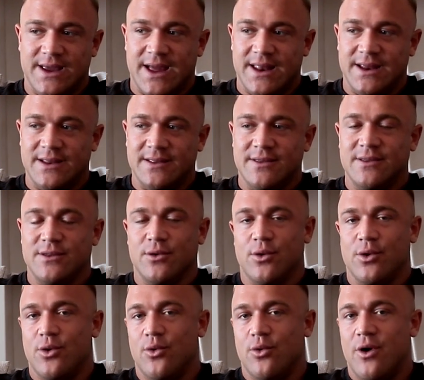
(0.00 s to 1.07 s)
get in the
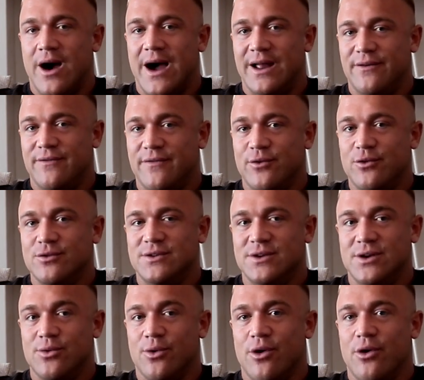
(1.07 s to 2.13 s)
required food to
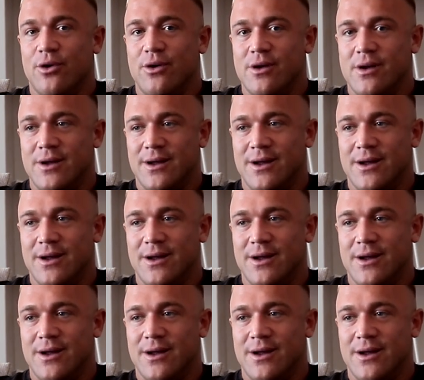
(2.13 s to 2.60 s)
grow.